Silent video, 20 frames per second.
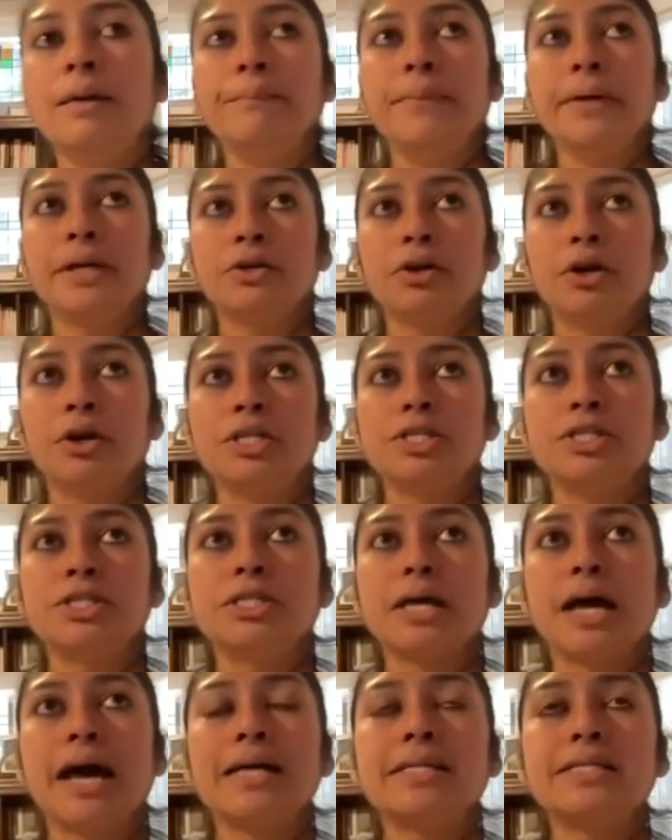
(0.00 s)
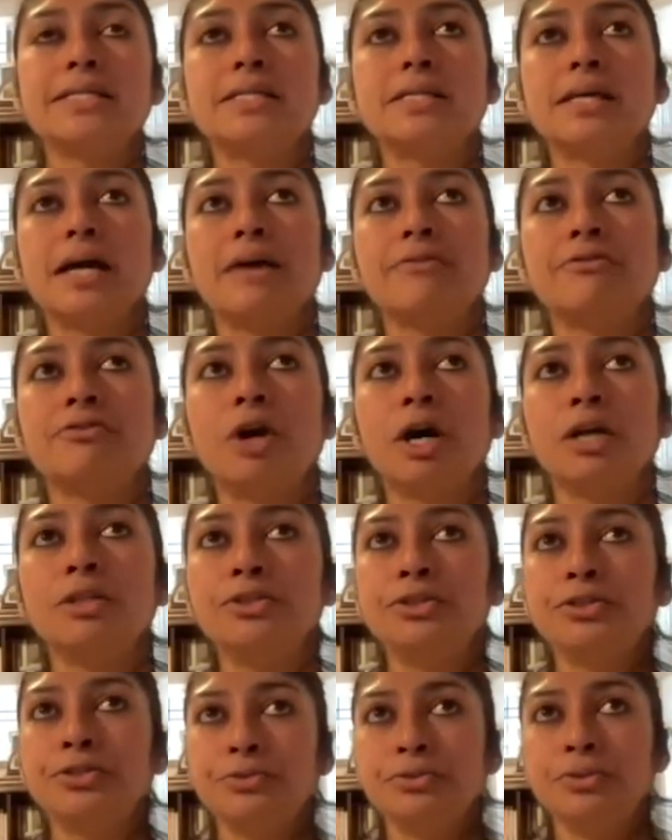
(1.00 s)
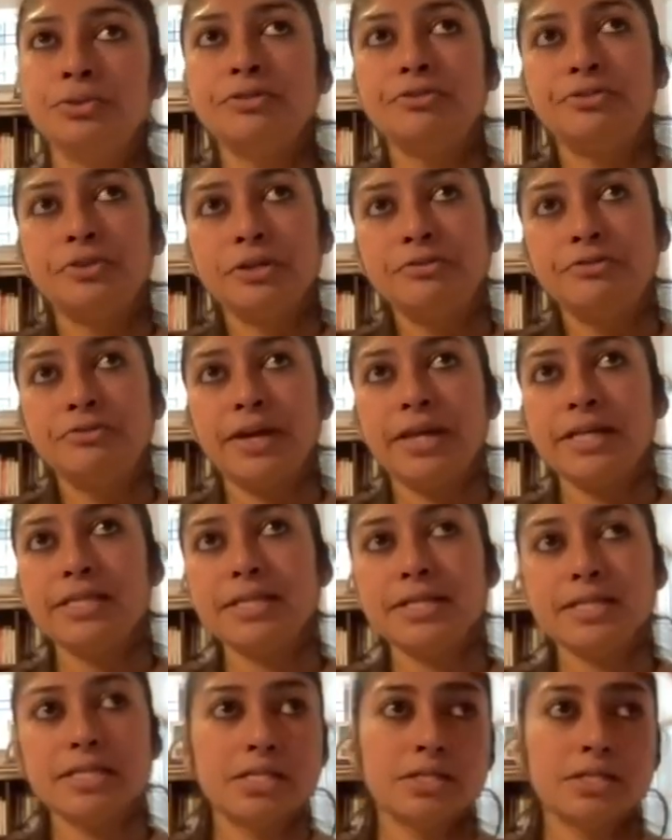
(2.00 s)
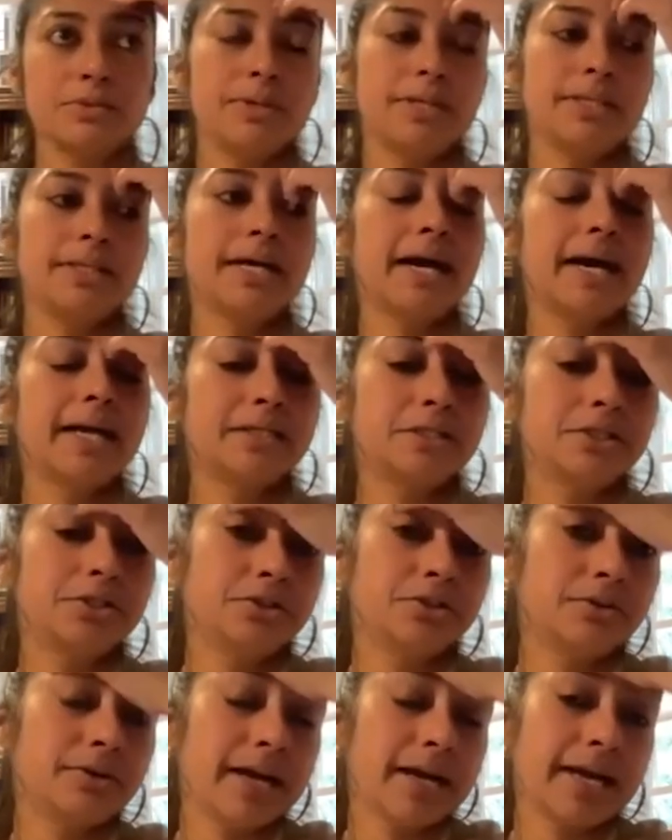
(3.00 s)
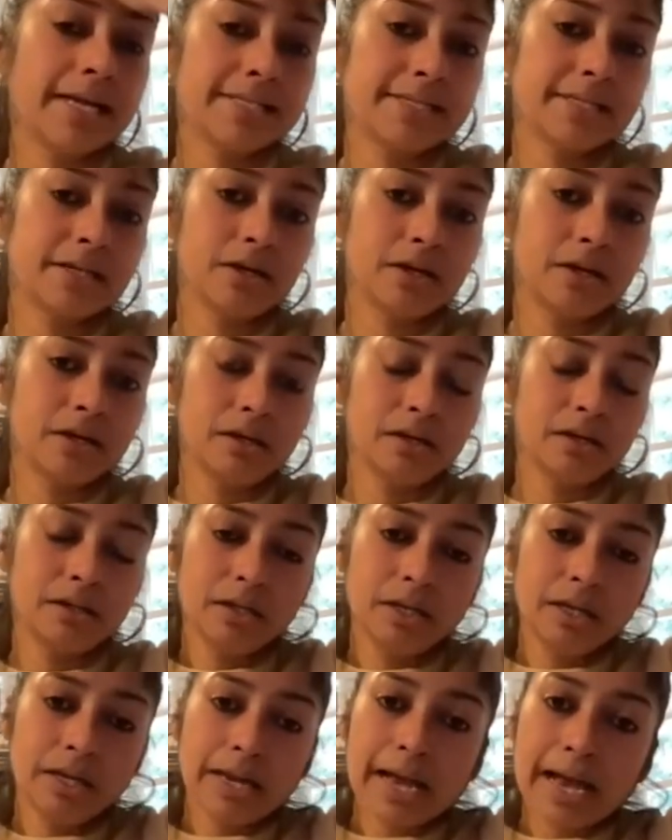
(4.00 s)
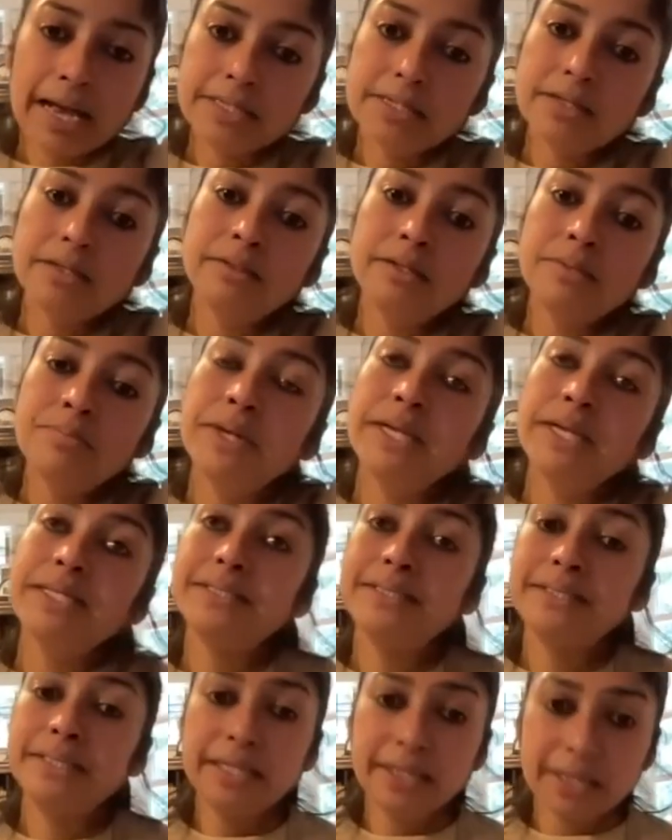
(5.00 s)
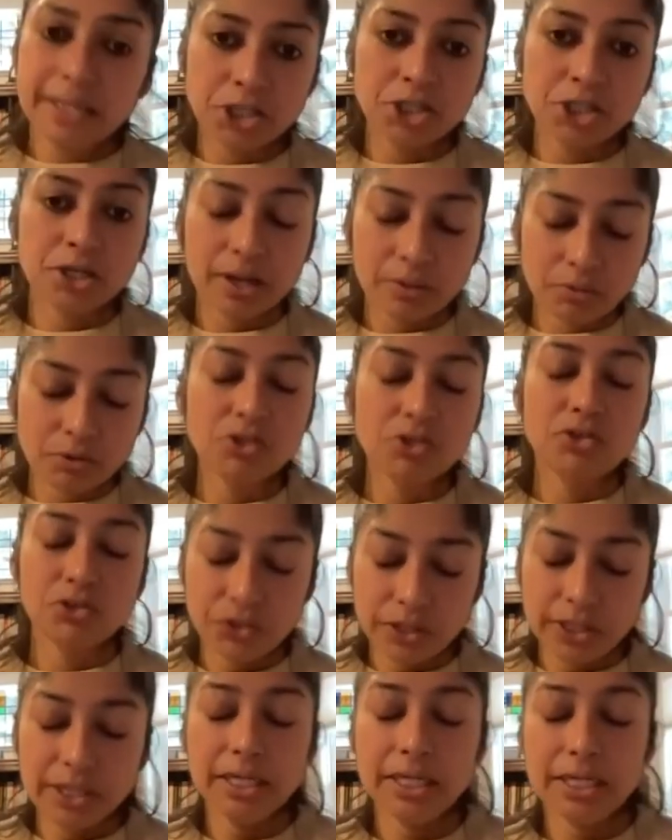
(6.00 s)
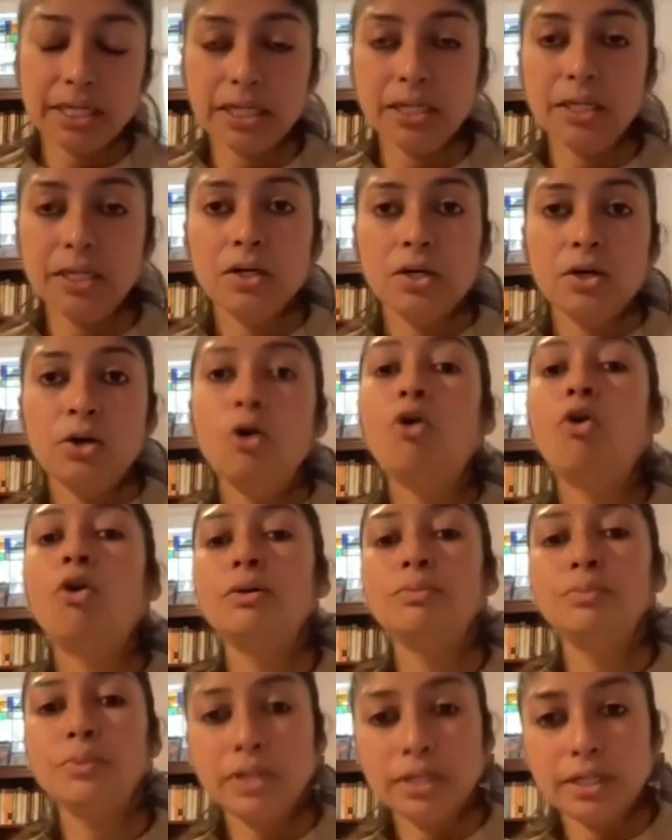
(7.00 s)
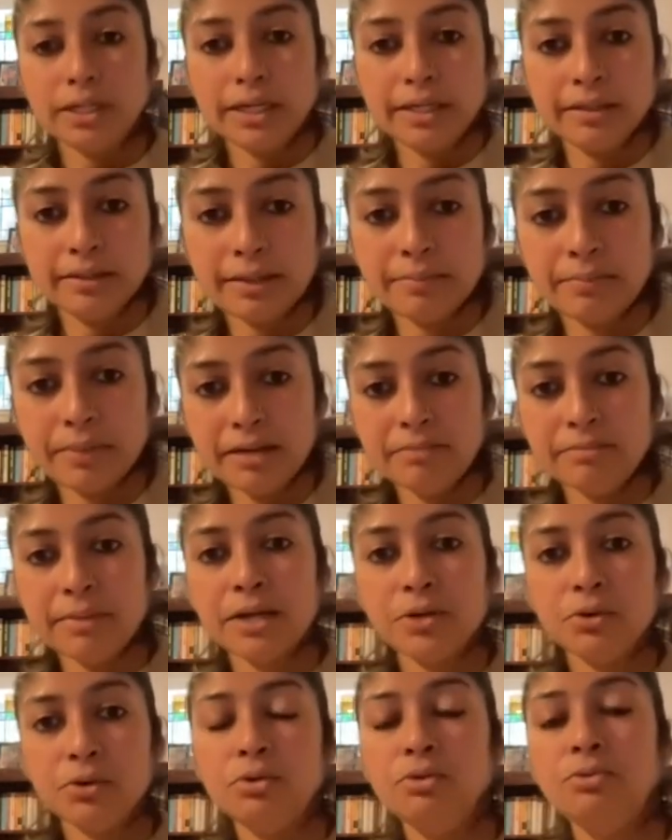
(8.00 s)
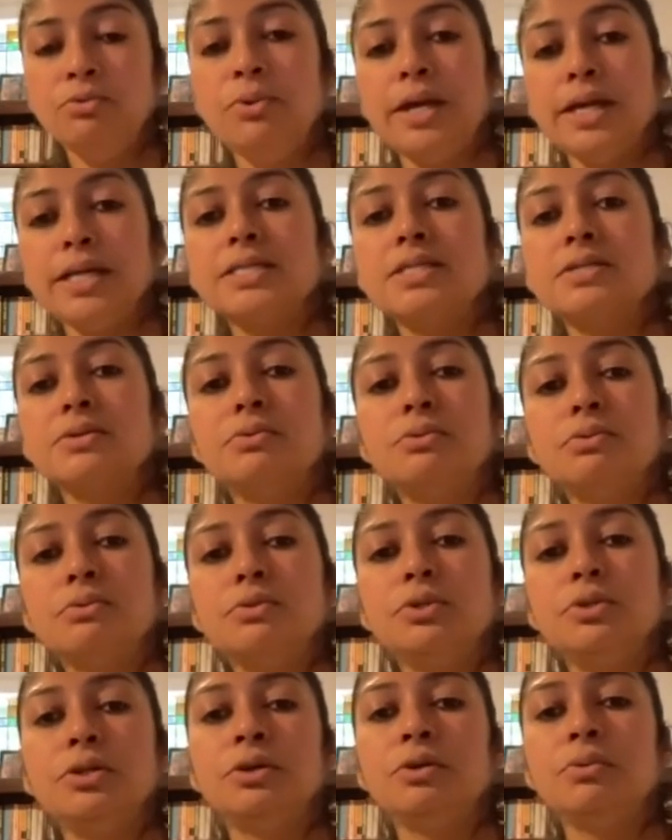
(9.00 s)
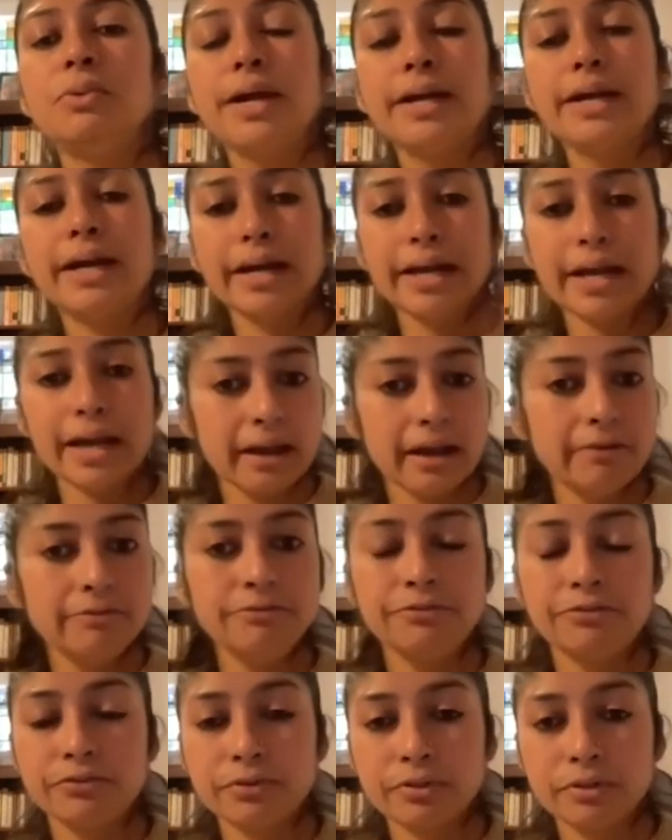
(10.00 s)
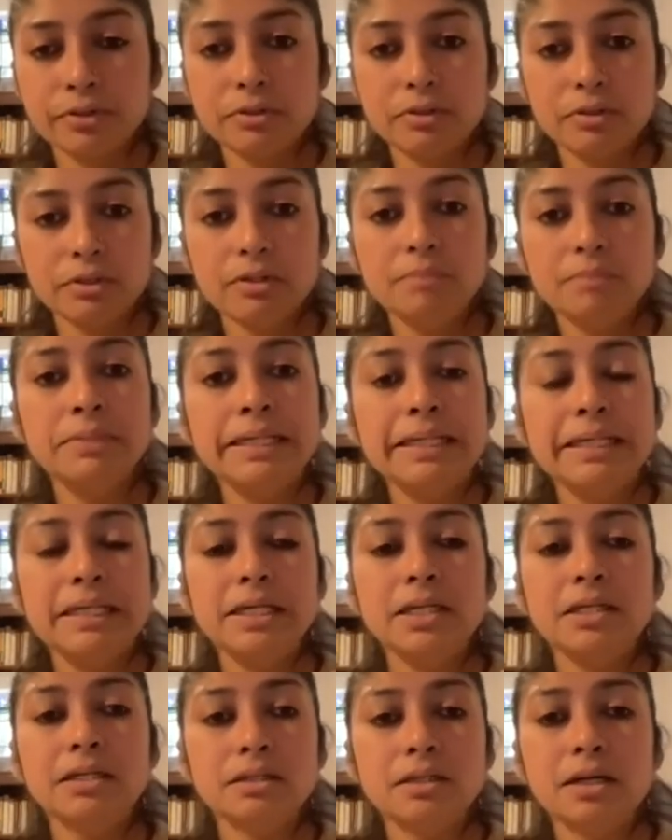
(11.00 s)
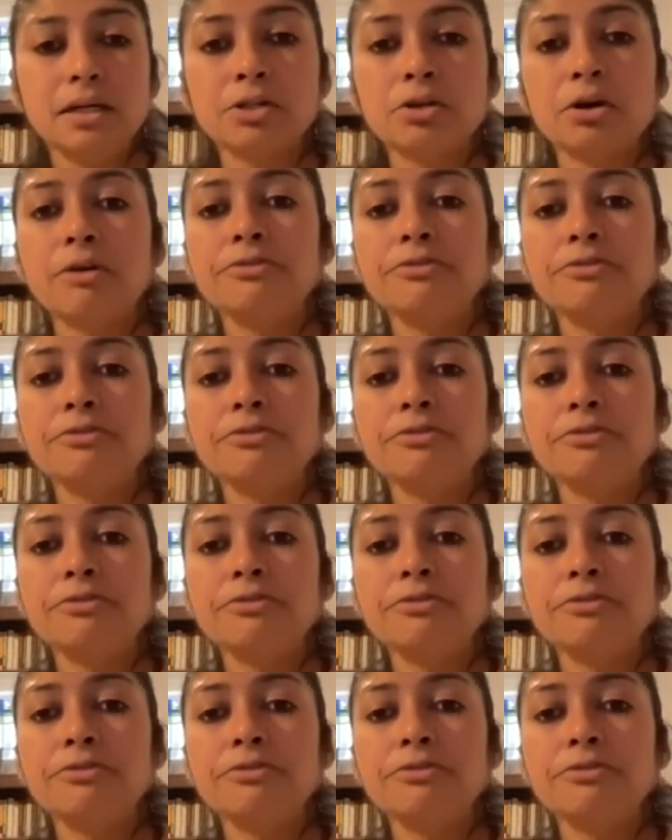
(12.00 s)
because as I've gone through different phases with that, you know, as a rebel teenager, I was really horrible in my own ways, you know, where I have completely cut